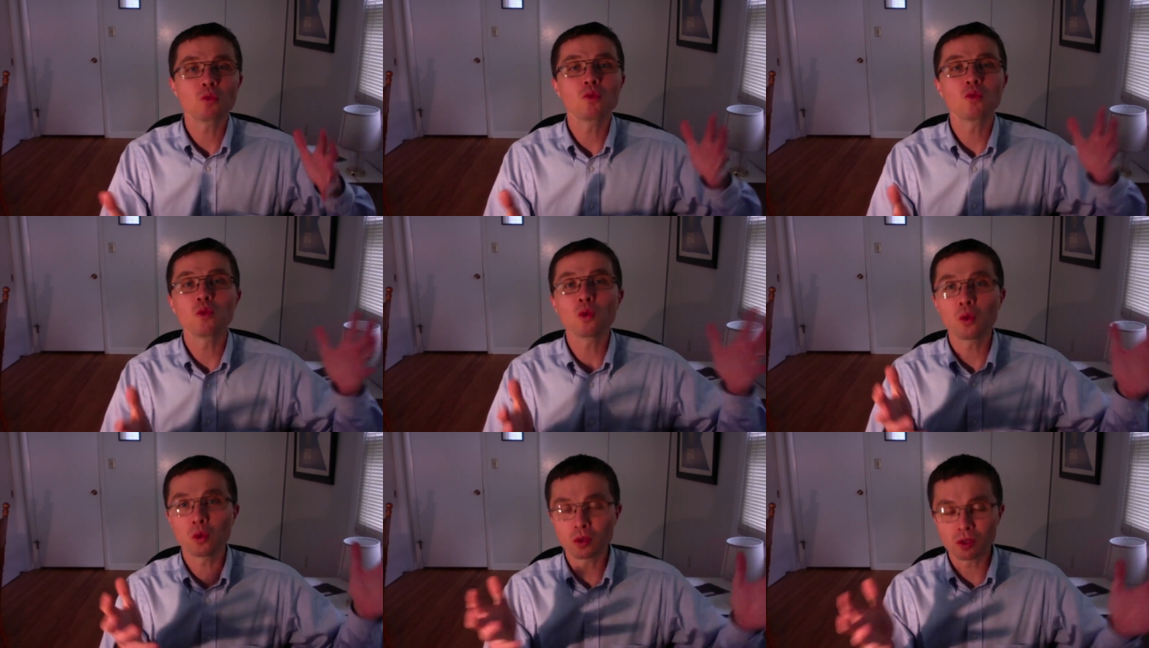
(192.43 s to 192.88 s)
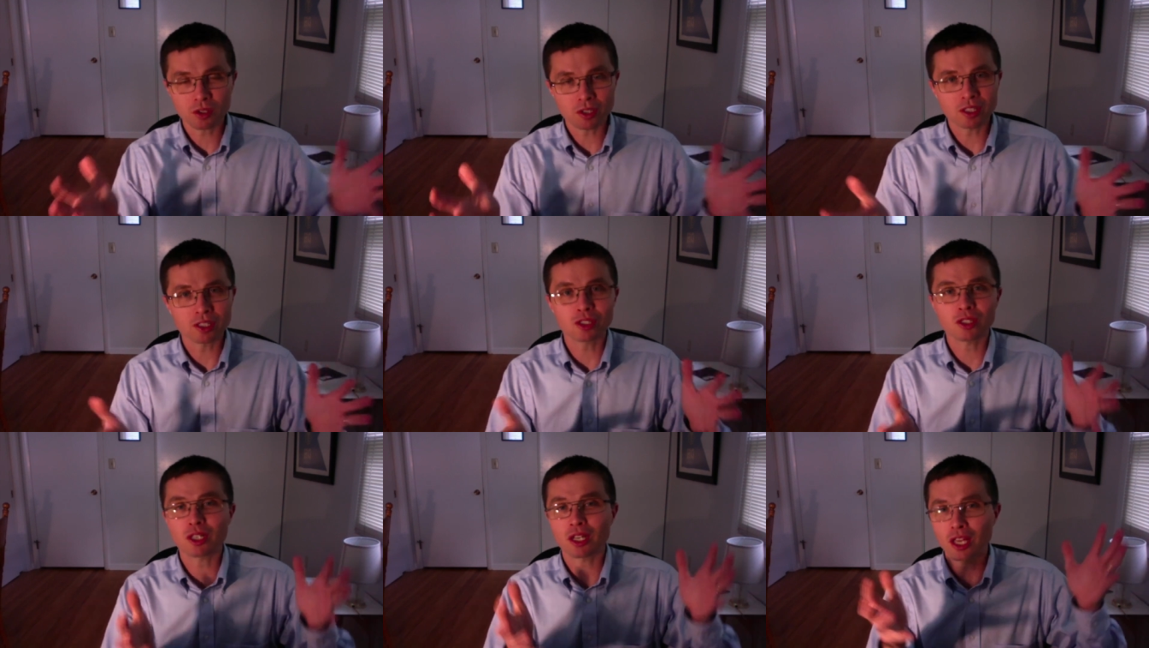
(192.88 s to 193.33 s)
rules
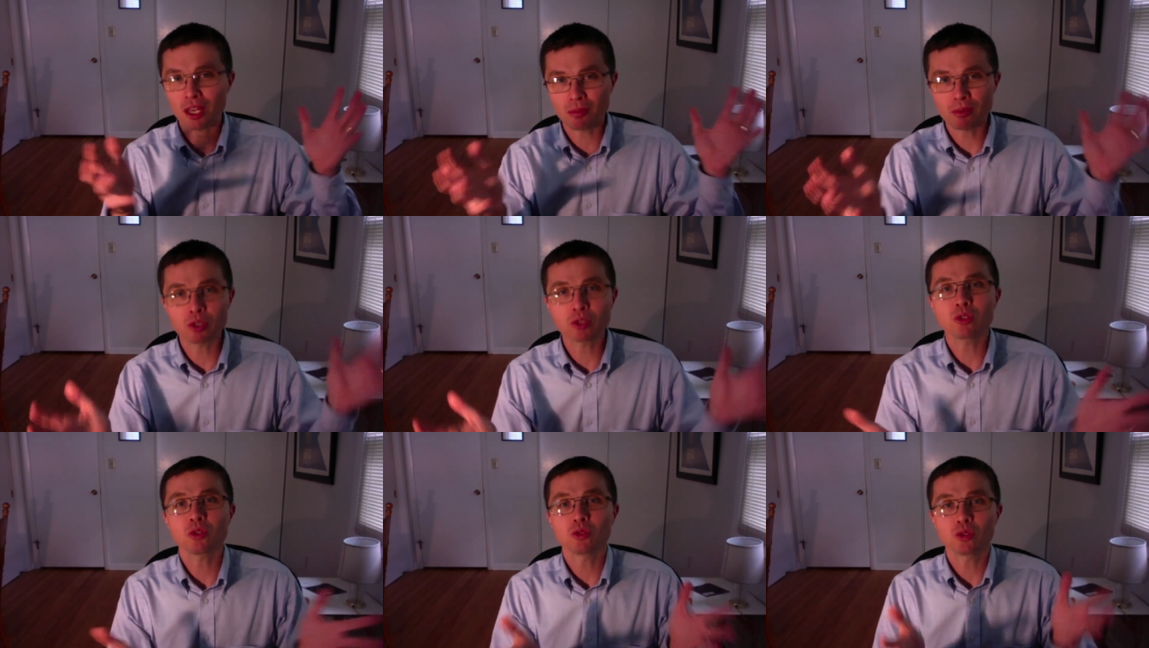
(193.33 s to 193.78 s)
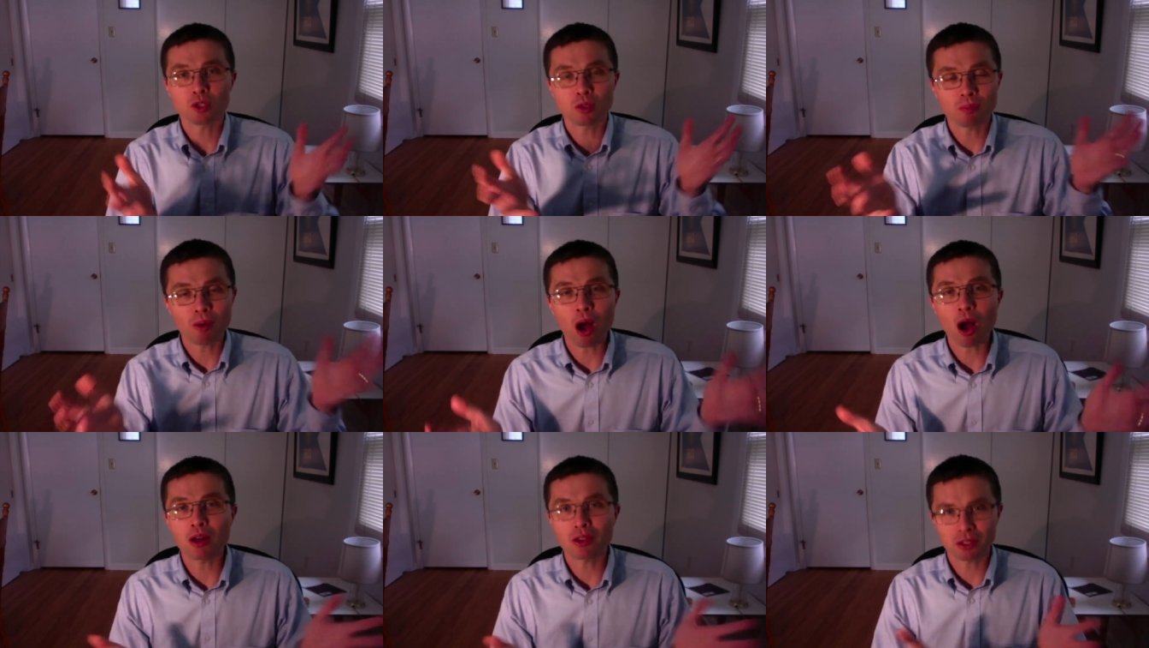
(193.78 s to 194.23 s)
the city, pursues the
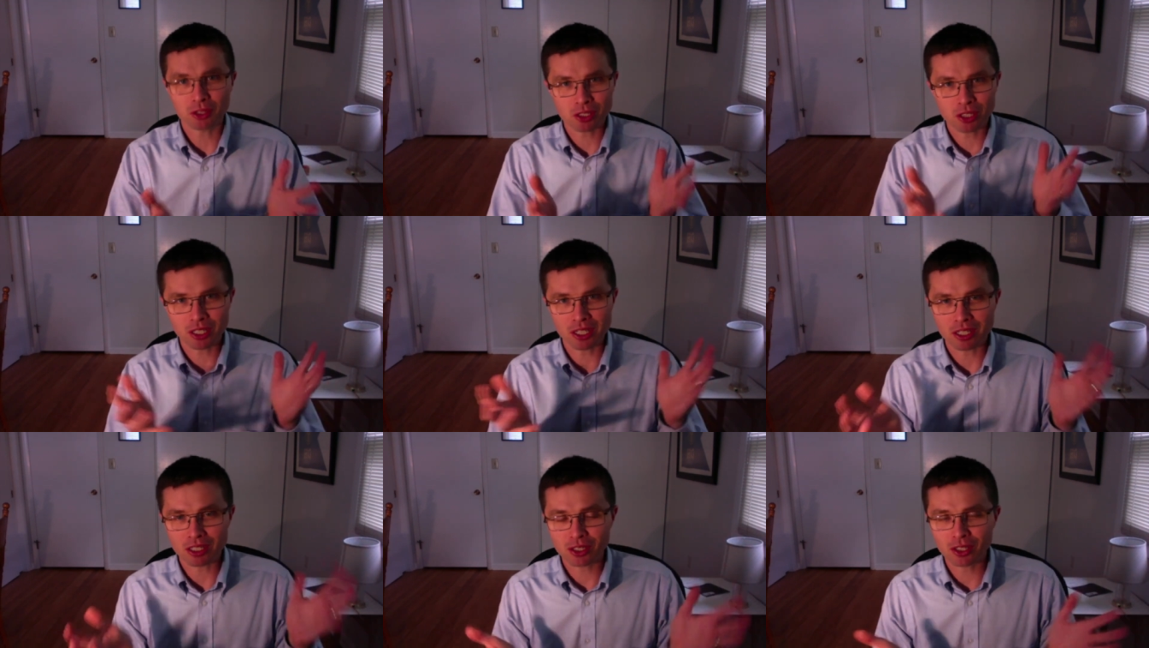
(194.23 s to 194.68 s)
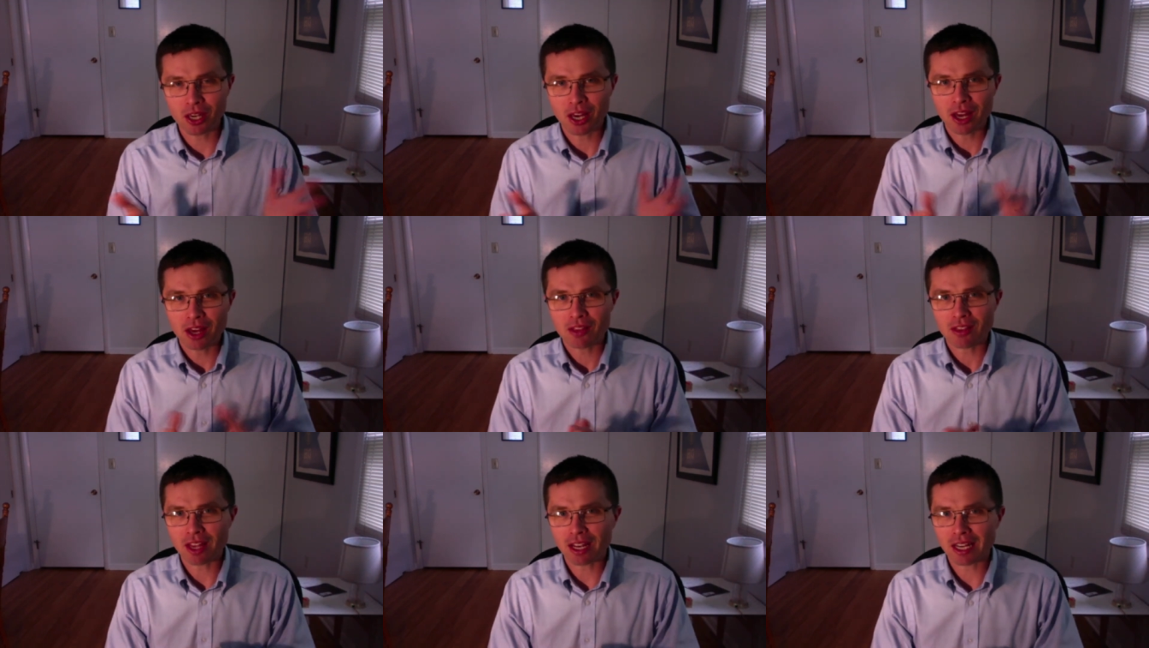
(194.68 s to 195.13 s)
policies
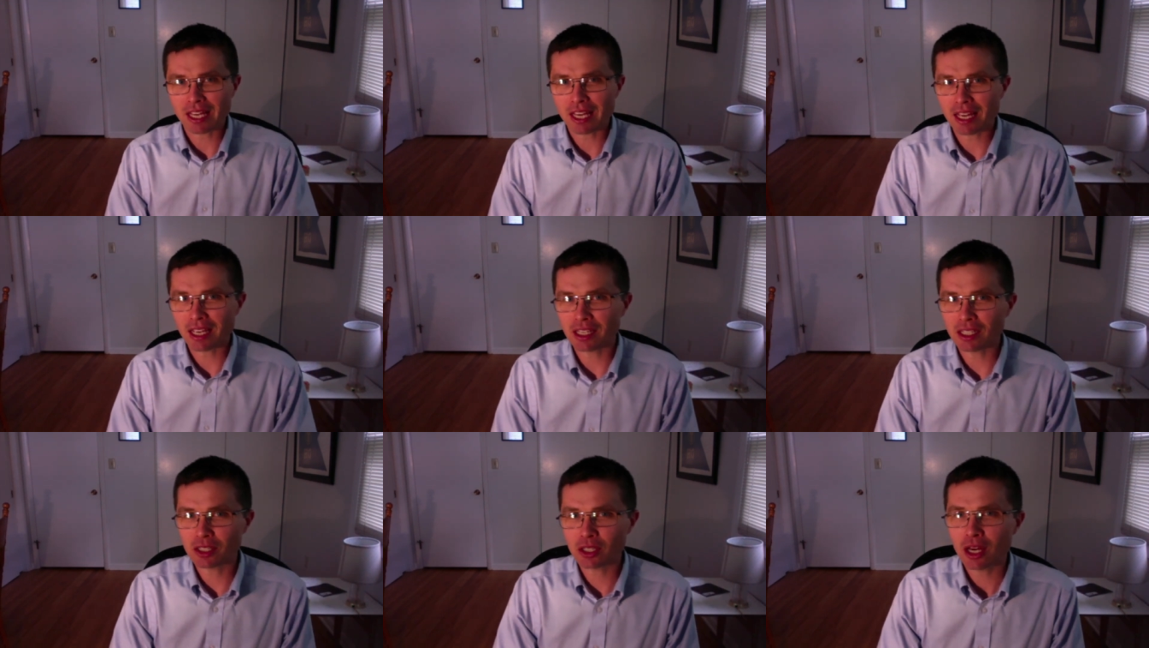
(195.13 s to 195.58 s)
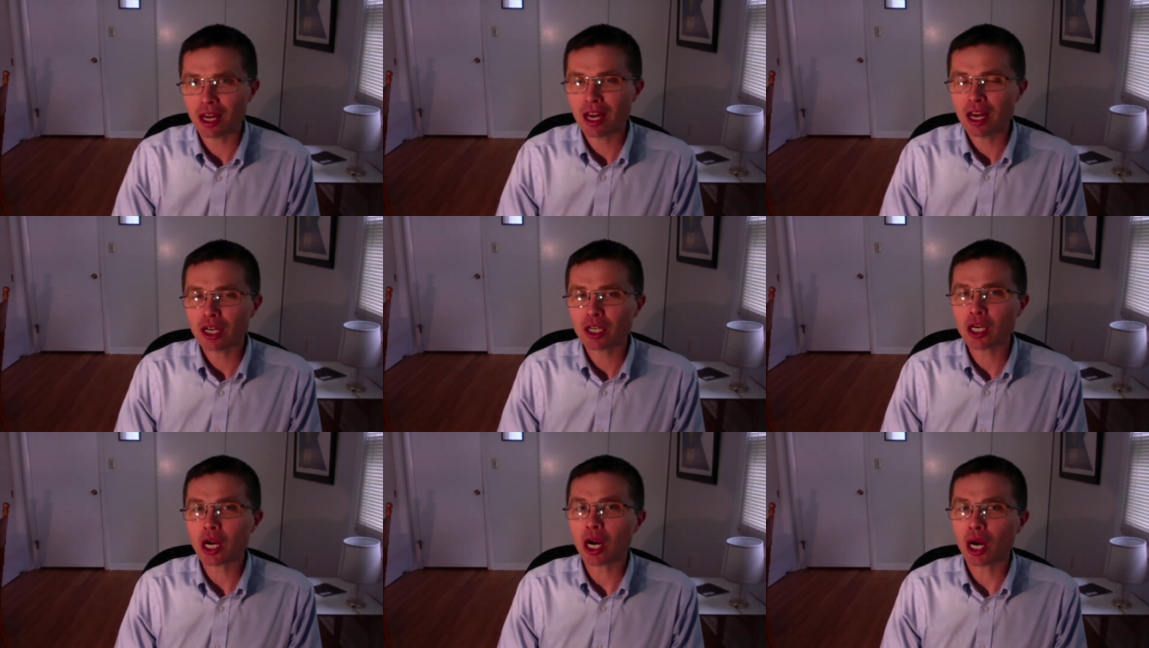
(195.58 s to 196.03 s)
that he's
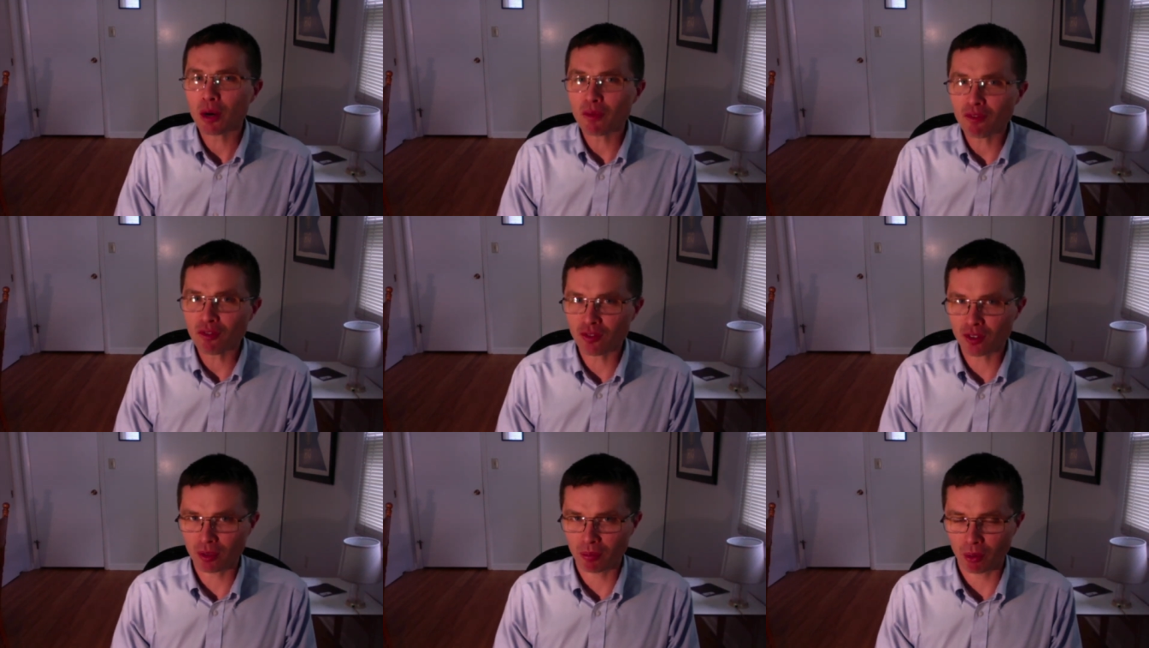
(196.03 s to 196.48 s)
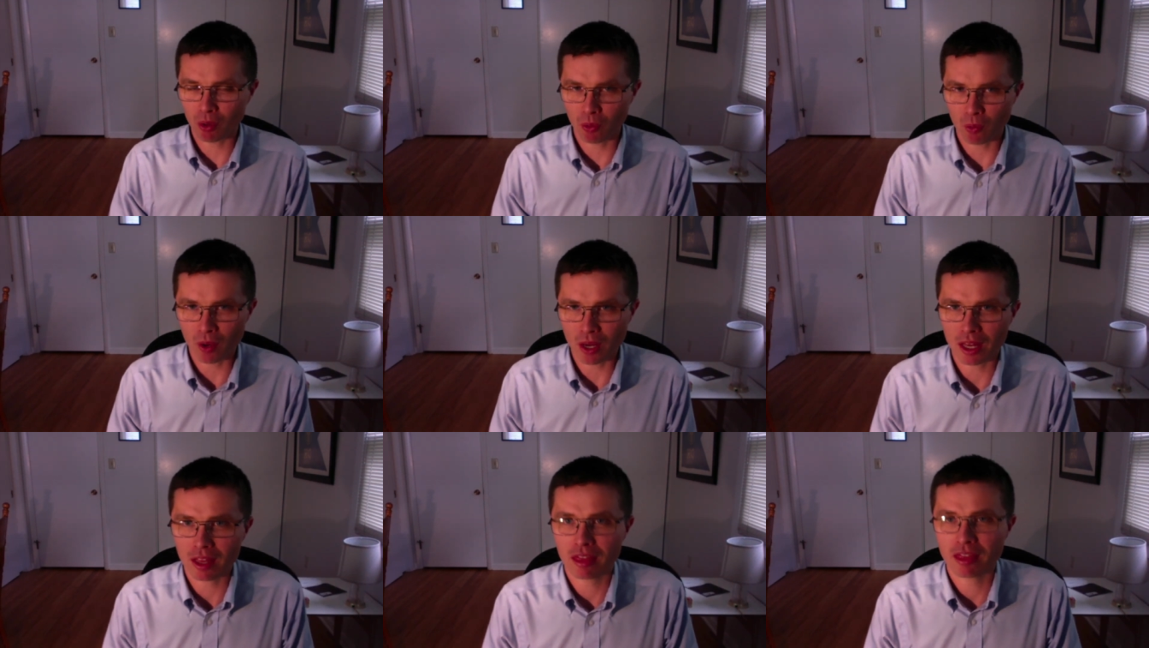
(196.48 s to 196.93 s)
comfortable
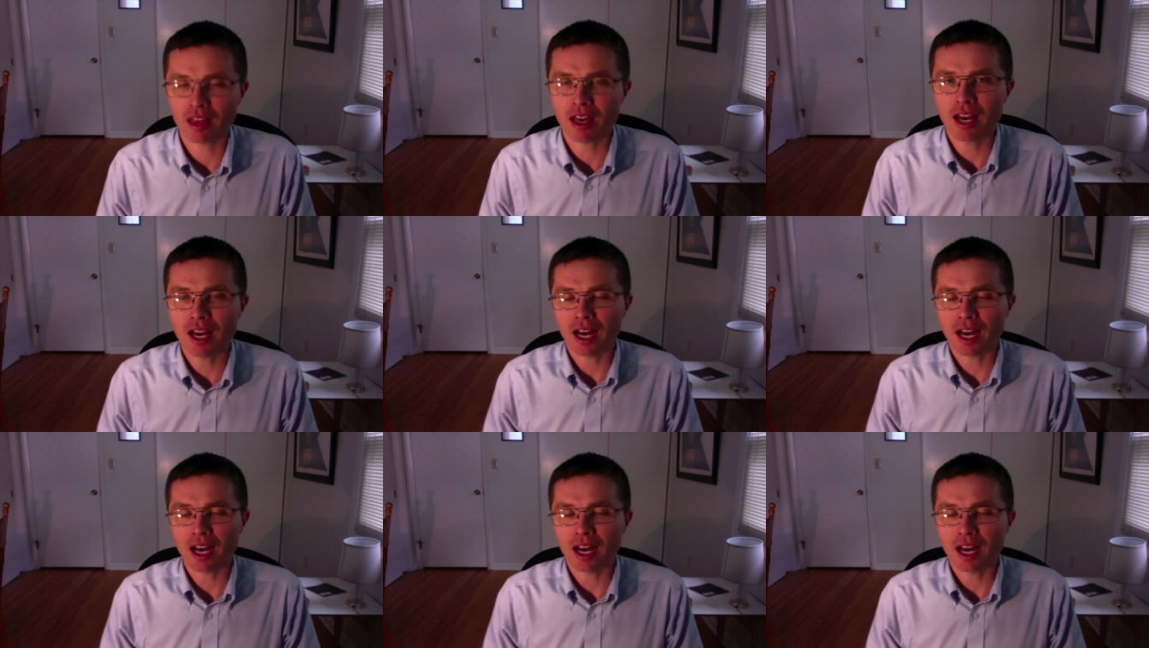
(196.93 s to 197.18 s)
with.